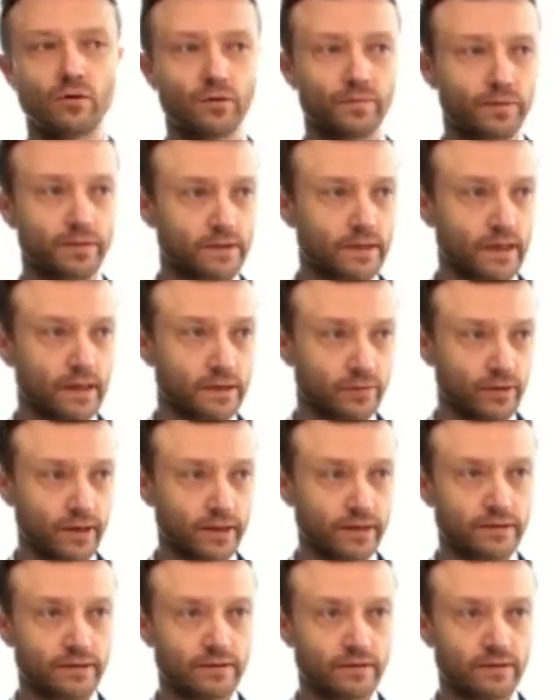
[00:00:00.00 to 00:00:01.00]
corporate tax
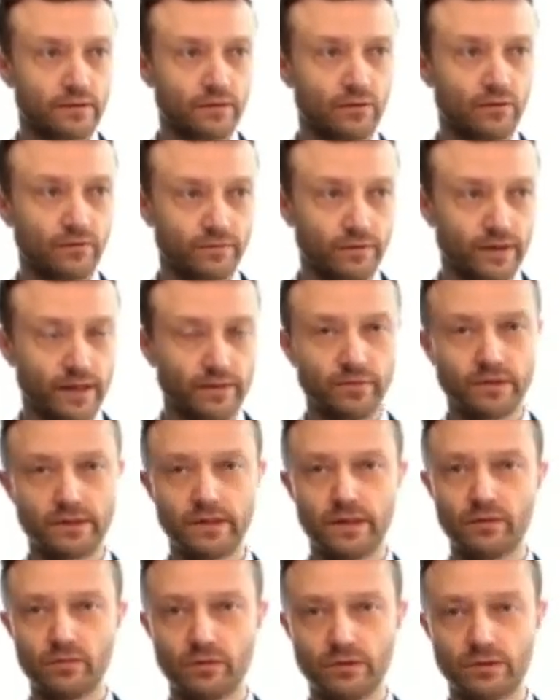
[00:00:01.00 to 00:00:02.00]
rate of
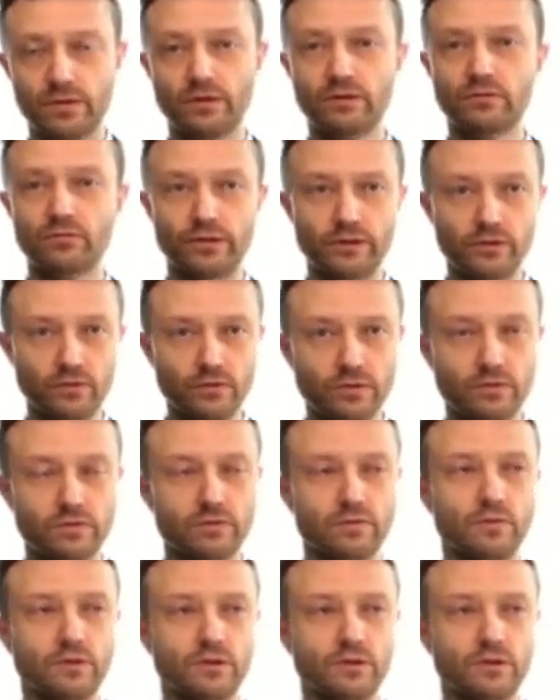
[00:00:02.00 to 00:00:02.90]
9% was introduced,